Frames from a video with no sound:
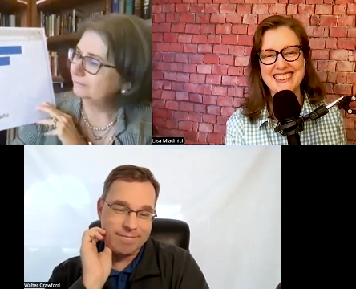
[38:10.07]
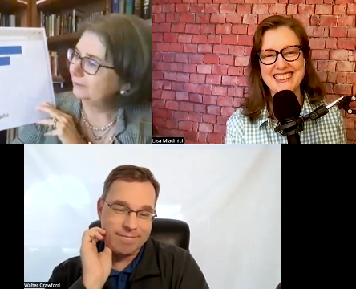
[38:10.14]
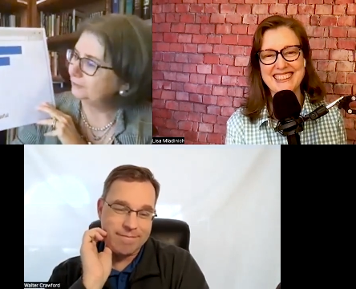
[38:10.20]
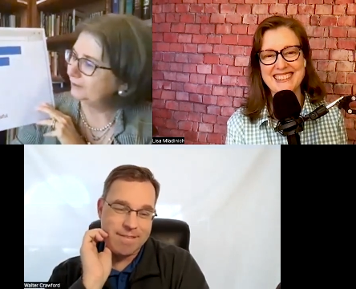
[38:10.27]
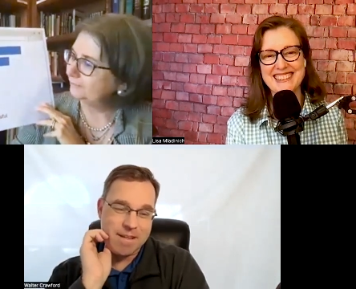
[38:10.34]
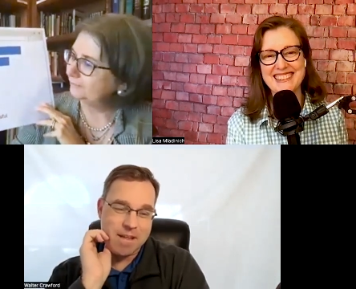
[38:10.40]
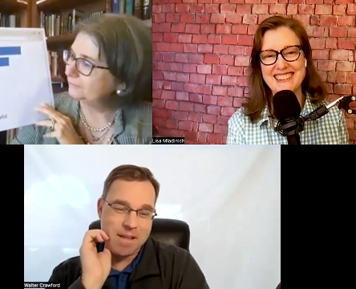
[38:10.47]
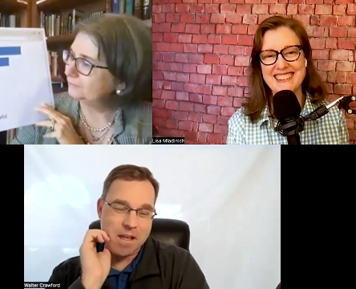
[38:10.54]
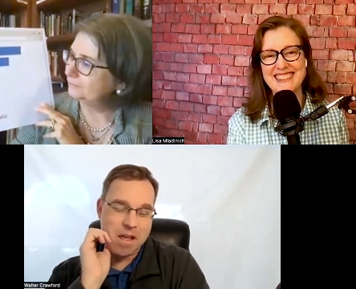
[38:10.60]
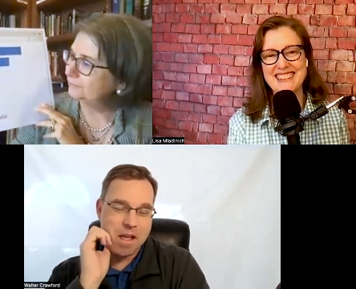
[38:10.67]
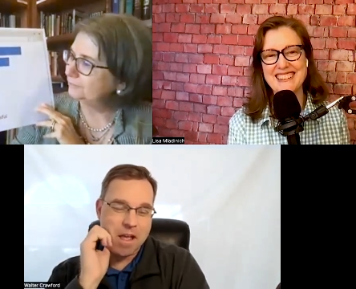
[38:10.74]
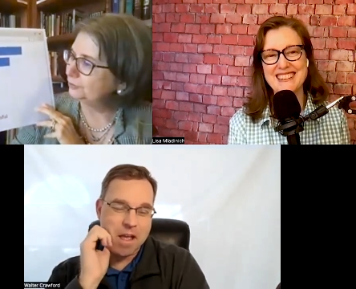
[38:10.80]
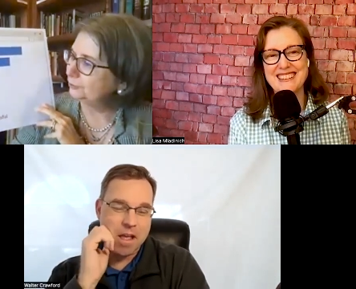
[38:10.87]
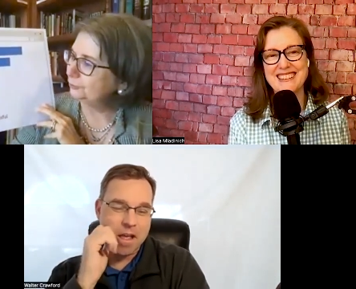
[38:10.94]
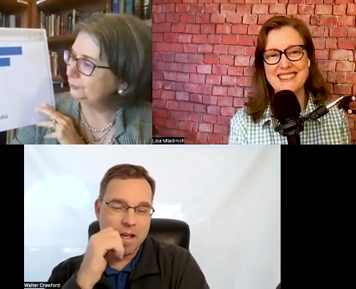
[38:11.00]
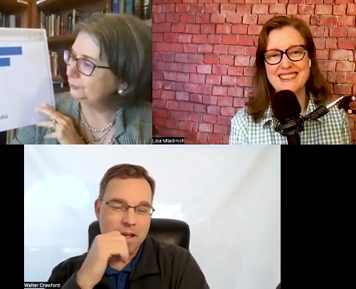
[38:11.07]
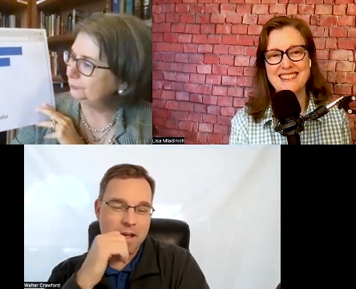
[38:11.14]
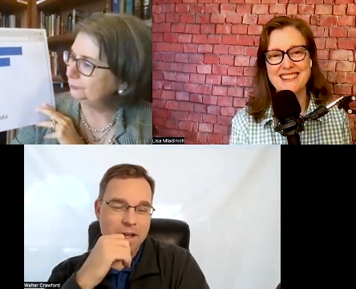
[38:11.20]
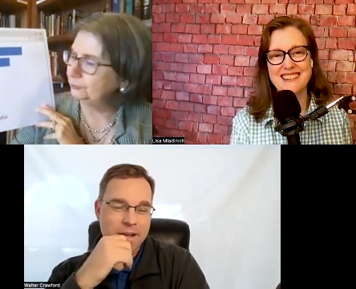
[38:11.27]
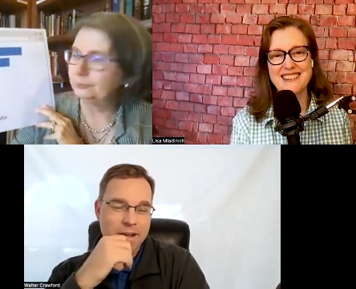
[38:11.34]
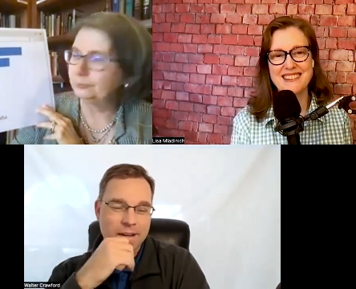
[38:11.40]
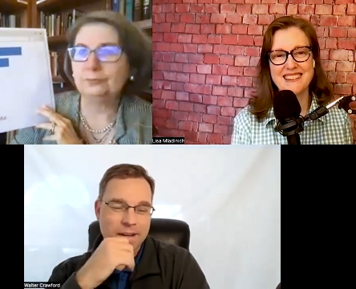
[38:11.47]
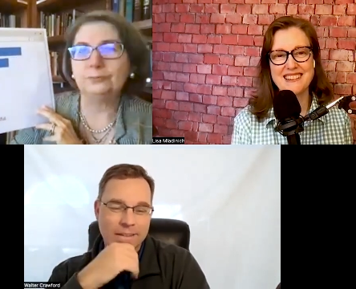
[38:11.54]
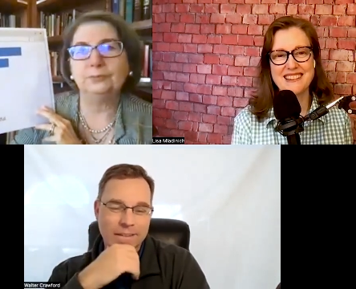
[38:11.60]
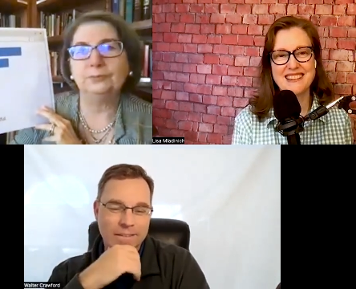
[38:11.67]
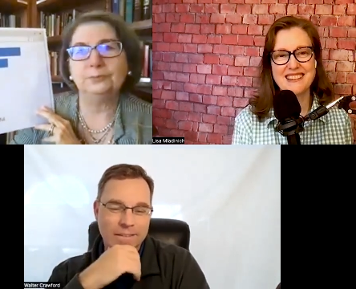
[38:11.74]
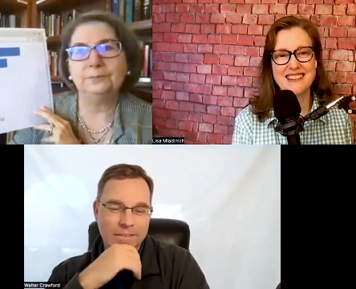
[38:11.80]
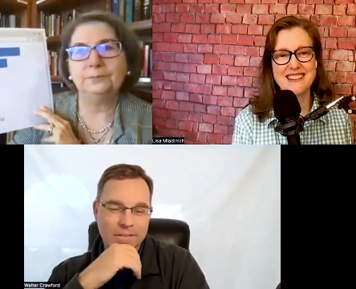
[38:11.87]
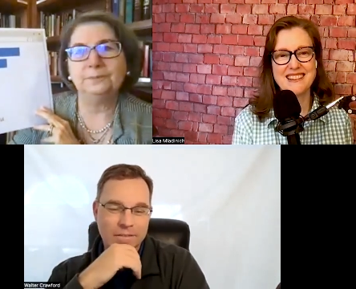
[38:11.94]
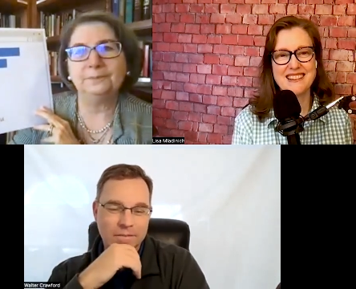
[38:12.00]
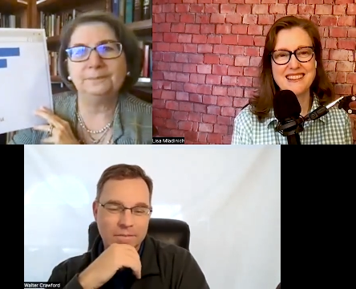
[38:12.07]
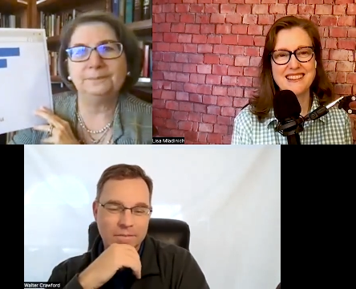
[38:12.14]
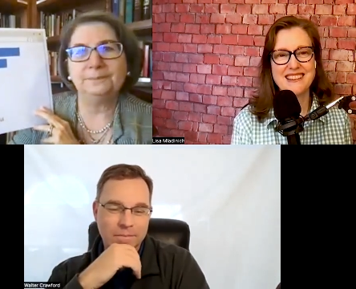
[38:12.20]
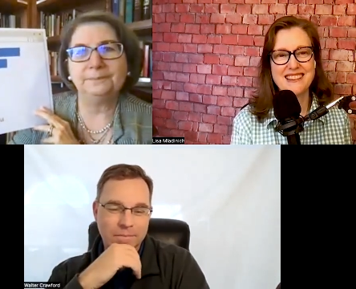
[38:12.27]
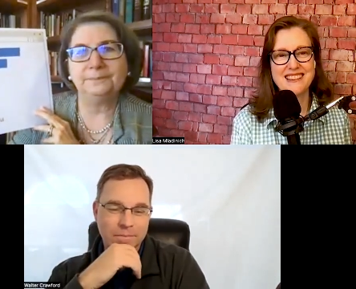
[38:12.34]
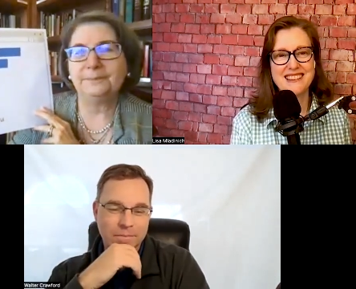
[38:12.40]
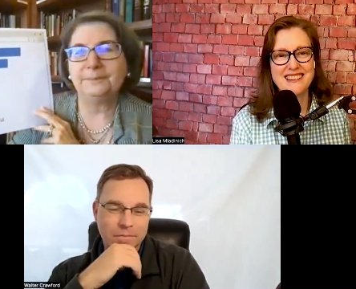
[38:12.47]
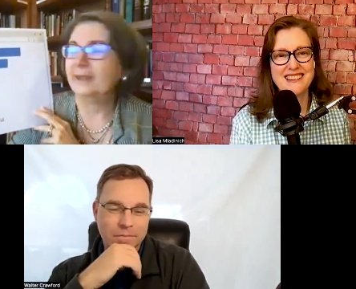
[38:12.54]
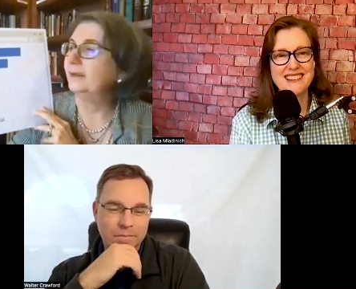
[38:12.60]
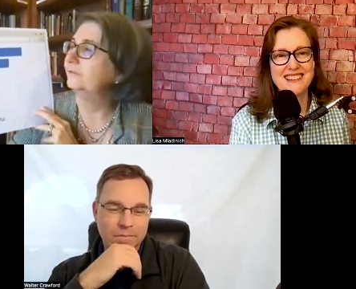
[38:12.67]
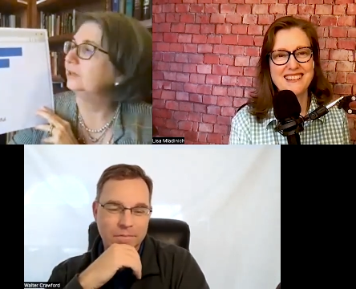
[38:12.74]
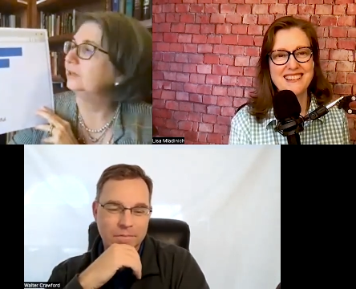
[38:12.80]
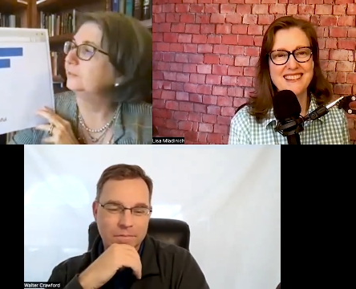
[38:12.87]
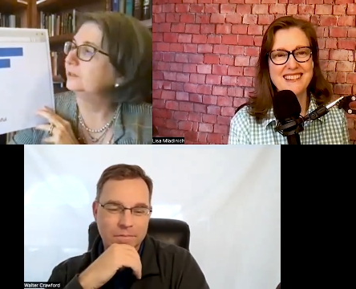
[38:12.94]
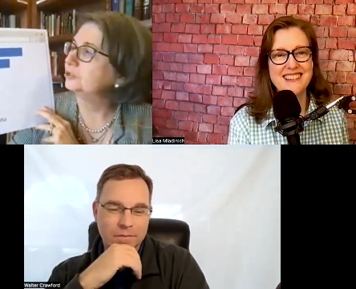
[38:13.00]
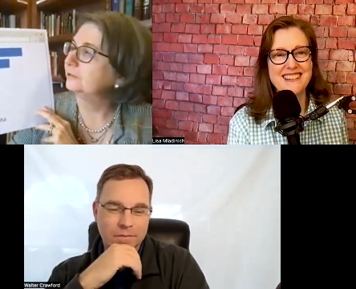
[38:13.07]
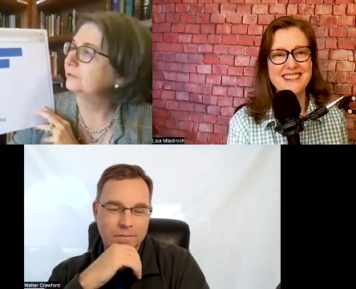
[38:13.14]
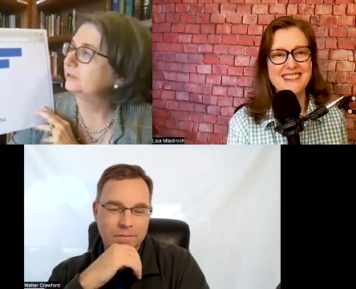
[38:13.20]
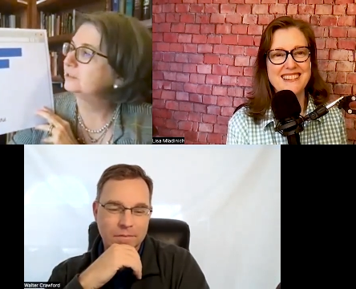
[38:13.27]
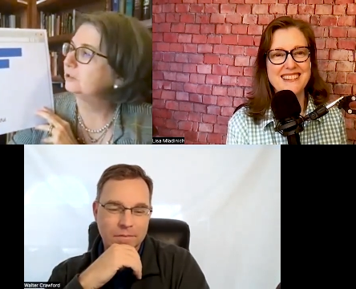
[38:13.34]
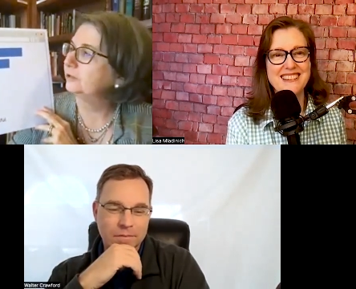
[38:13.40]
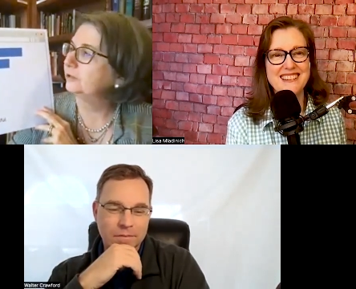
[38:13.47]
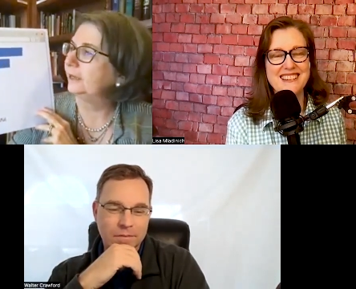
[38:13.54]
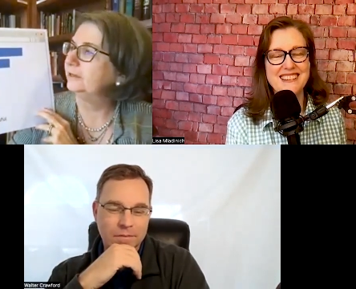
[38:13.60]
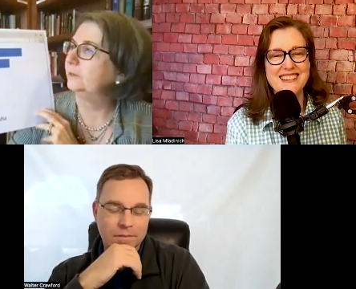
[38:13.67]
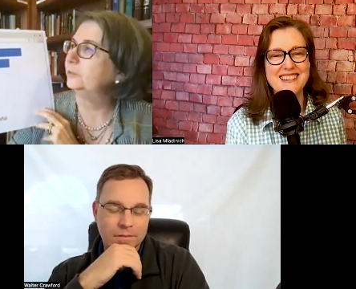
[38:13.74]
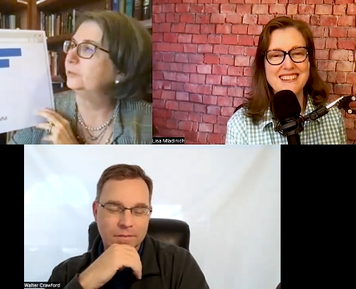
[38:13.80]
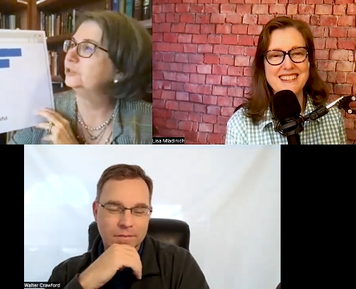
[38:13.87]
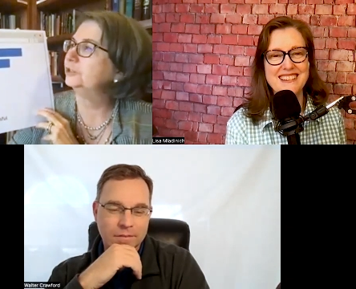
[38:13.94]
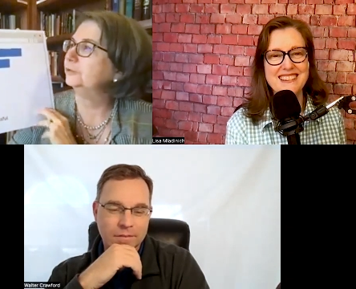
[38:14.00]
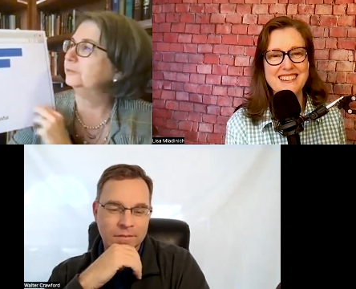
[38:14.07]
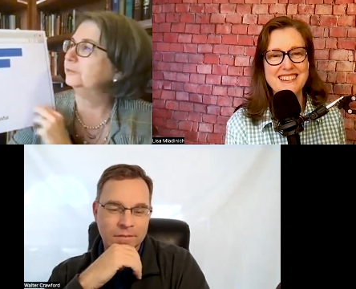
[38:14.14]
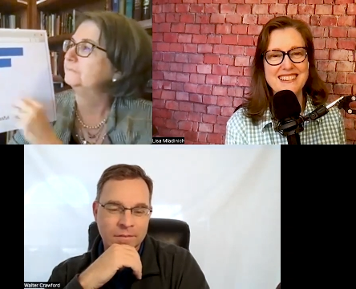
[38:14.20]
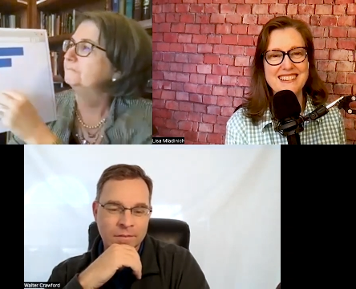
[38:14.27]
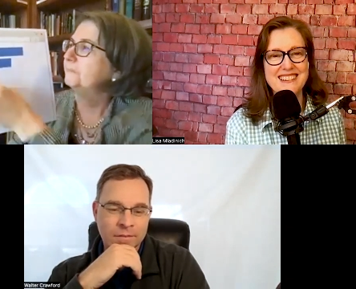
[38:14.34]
Speaker 1: We don't have too bad of an image of us. Okay, number 2.